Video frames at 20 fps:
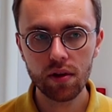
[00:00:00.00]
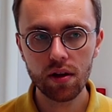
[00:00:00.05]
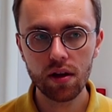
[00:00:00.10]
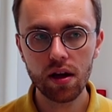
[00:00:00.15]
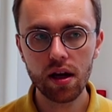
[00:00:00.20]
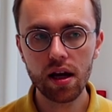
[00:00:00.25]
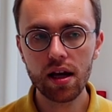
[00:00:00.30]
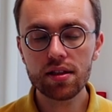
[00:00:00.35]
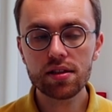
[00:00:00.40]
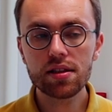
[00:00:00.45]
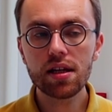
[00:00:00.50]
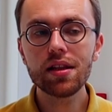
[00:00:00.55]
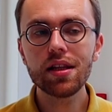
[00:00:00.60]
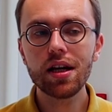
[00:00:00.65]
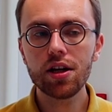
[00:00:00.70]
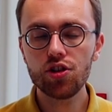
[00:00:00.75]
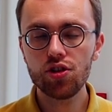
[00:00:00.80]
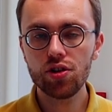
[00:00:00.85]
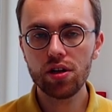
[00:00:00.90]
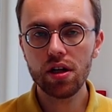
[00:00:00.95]
And then
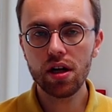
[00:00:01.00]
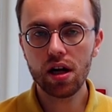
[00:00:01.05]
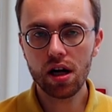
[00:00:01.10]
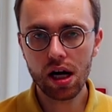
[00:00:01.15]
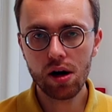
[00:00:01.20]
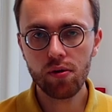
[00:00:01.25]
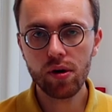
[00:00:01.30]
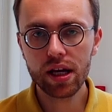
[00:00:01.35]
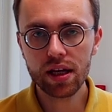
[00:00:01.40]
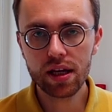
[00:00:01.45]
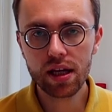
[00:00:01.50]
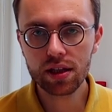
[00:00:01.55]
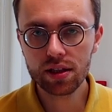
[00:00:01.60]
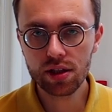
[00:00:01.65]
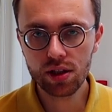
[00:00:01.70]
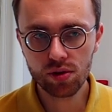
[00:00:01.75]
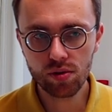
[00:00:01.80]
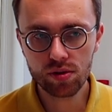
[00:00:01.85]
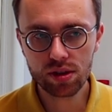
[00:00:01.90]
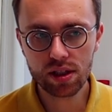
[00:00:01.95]
actually how I get
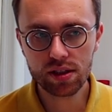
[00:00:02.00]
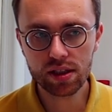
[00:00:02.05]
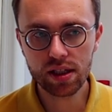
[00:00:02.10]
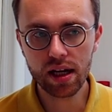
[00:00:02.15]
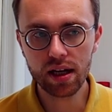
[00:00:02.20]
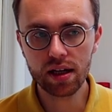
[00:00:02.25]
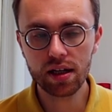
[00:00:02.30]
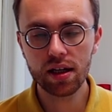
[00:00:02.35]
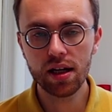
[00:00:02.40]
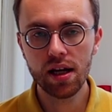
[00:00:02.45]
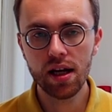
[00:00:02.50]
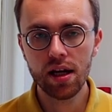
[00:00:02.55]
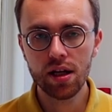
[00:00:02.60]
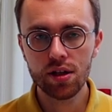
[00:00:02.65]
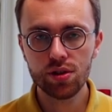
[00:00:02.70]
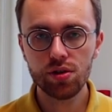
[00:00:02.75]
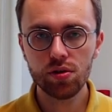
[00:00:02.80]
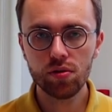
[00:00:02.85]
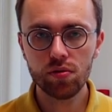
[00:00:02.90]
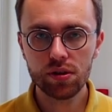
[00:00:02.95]
into the tech.
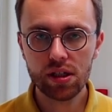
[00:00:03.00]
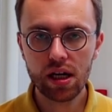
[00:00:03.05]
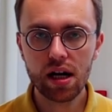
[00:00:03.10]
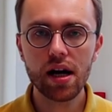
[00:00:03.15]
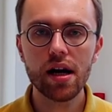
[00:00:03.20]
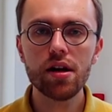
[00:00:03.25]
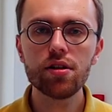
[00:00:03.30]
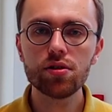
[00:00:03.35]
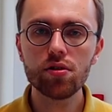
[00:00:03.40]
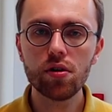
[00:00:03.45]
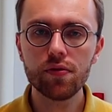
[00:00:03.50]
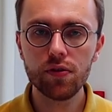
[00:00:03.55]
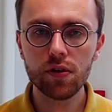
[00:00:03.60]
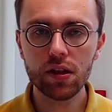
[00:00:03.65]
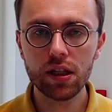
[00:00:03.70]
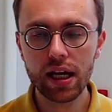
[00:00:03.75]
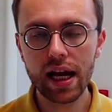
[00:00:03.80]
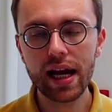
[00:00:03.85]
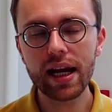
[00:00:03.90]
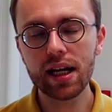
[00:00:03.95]
So the Higher
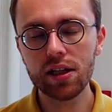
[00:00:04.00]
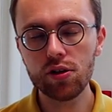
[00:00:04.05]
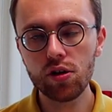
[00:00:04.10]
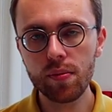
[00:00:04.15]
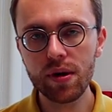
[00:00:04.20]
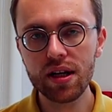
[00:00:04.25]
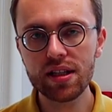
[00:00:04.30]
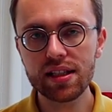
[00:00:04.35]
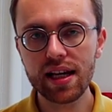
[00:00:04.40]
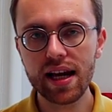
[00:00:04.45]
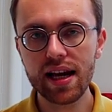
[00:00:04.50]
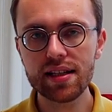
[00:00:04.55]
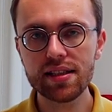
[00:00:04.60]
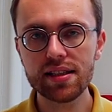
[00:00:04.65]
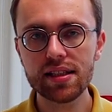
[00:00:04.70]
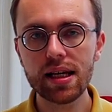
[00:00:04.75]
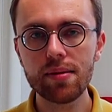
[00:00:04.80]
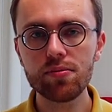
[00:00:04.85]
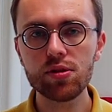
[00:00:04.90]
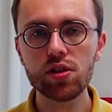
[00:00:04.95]
School of Economics has
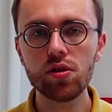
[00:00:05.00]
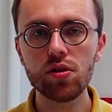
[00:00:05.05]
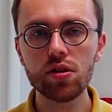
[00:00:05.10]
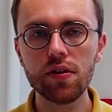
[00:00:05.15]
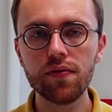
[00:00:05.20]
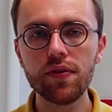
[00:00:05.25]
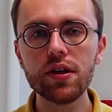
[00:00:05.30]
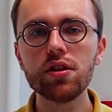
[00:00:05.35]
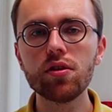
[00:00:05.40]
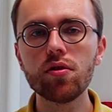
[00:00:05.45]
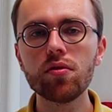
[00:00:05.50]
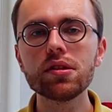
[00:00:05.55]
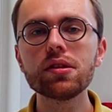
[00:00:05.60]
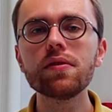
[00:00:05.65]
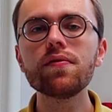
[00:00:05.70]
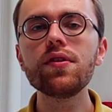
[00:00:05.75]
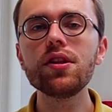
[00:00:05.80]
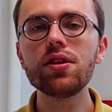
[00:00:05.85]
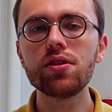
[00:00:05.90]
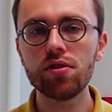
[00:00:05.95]
some sort of, it calls
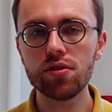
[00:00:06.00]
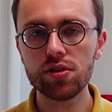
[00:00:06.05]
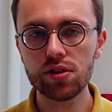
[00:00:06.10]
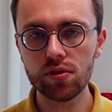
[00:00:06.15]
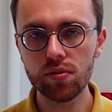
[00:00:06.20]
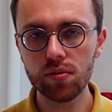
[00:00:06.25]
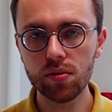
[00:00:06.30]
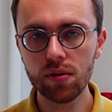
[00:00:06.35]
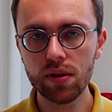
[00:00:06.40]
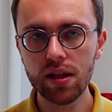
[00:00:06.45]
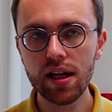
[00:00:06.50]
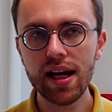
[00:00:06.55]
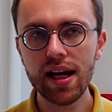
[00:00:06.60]
winter school.